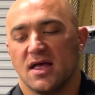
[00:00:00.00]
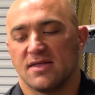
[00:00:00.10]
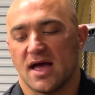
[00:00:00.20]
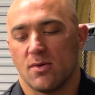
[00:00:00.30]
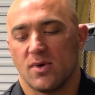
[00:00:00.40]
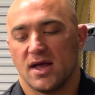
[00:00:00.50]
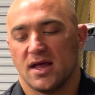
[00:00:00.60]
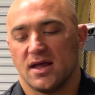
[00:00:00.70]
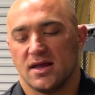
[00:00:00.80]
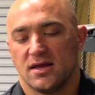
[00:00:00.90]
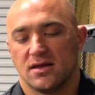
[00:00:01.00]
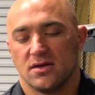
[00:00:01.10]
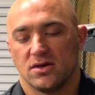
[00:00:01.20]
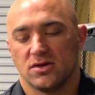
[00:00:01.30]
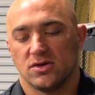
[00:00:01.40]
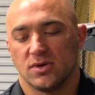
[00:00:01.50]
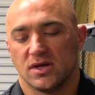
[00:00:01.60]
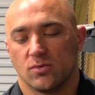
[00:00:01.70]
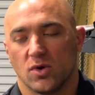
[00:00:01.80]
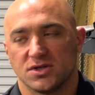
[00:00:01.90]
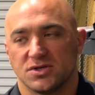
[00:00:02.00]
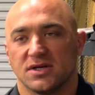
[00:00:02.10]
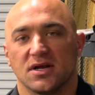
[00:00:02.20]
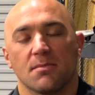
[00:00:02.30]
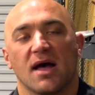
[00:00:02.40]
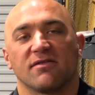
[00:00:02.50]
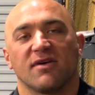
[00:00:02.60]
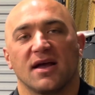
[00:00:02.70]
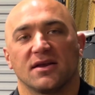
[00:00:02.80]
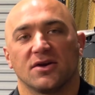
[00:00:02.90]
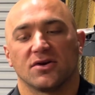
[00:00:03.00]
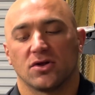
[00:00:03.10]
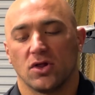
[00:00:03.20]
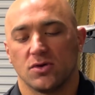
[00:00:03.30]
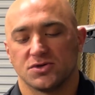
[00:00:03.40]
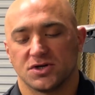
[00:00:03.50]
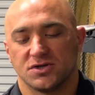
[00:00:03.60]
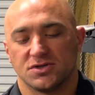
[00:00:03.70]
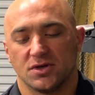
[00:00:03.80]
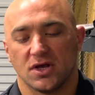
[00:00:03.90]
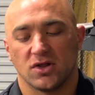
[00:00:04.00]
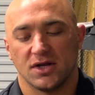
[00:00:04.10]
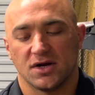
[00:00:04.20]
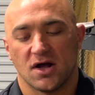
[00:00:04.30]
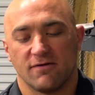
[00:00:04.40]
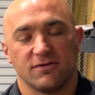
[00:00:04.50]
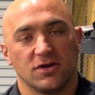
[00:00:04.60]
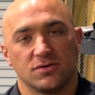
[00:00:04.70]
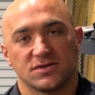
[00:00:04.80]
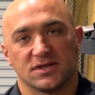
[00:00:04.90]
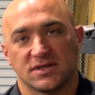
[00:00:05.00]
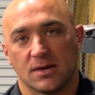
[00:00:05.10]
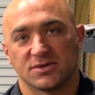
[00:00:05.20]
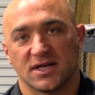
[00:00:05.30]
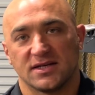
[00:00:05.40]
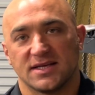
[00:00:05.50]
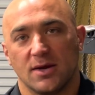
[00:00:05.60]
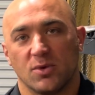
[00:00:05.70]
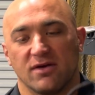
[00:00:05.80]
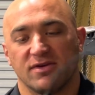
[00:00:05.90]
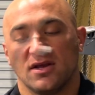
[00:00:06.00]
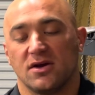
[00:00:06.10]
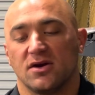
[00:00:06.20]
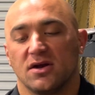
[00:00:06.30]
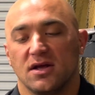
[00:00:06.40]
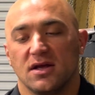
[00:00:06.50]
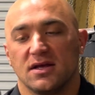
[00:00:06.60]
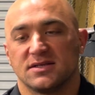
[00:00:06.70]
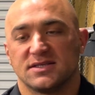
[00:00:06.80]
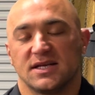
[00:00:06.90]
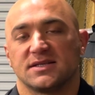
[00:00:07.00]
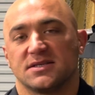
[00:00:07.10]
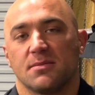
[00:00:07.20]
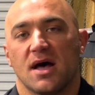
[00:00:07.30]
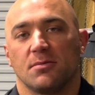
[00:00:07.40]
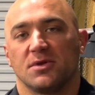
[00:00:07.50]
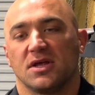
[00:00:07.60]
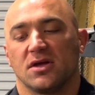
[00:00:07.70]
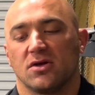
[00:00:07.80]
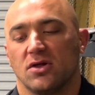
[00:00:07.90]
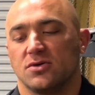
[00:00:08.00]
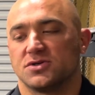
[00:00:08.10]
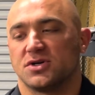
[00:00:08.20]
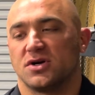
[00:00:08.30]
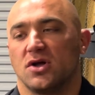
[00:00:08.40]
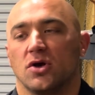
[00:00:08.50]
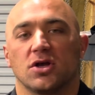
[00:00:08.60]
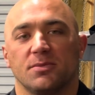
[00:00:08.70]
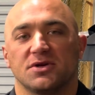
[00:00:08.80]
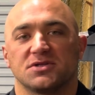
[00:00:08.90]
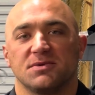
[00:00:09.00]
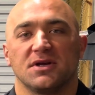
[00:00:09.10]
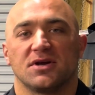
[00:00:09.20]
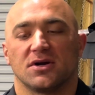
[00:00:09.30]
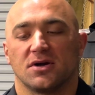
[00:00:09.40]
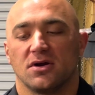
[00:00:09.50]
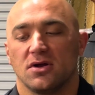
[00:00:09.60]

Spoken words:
That way you can, once you get done modifying your enclosures, you can clean it off, use the double-sided tape we have here, stick it to the bottom of the enclosure, hook up your speaker,